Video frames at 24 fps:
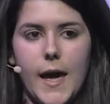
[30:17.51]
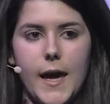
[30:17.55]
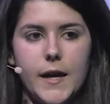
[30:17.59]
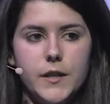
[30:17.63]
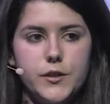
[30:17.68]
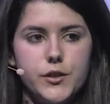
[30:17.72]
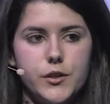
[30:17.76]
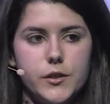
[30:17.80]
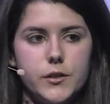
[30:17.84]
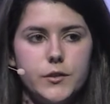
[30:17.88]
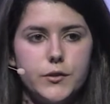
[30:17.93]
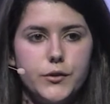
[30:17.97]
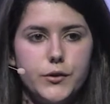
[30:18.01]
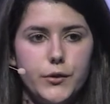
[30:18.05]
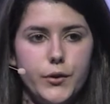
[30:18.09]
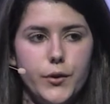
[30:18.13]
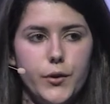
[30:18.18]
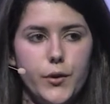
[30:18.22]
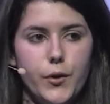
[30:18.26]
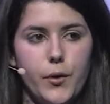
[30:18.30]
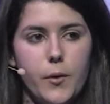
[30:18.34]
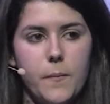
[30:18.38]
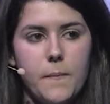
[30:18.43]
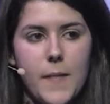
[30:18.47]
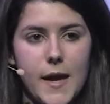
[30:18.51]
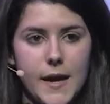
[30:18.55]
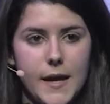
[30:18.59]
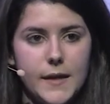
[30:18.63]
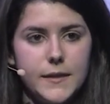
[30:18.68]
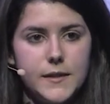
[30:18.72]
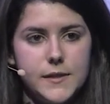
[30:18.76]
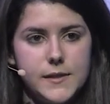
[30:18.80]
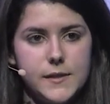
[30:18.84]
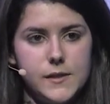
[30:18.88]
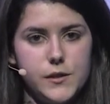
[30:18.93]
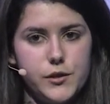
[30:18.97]
agent to make
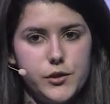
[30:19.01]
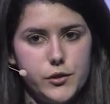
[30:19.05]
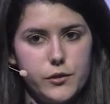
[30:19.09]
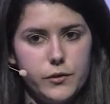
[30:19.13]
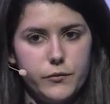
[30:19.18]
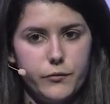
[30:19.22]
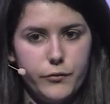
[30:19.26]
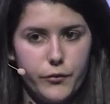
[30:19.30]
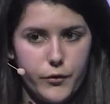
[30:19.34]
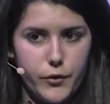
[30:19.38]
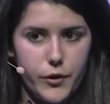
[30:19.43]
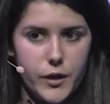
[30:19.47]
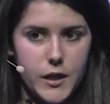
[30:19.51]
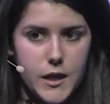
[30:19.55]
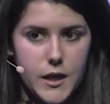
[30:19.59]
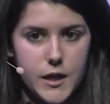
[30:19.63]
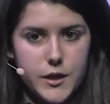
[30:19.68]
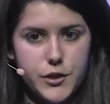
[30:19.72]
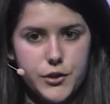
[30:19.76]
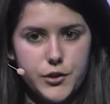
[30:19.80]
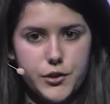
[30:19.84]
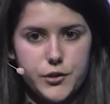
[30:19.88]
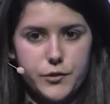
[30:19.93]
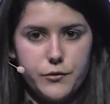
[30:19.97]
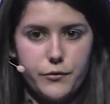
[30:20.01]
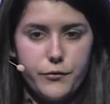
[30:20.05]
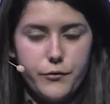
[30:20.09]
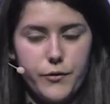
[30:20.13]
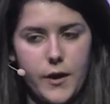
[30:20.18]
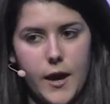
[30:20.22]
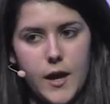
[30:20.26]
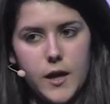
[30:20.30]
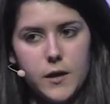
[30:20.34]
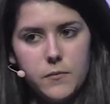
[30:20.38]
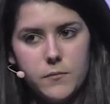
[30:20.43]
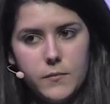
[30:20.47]
a decision for each
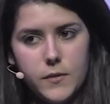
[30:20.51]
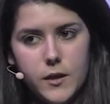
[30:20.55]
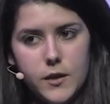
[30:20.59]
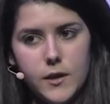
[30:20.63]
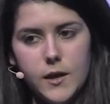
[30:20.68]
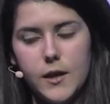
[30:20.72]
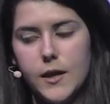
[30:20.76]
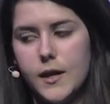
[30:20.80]
frame,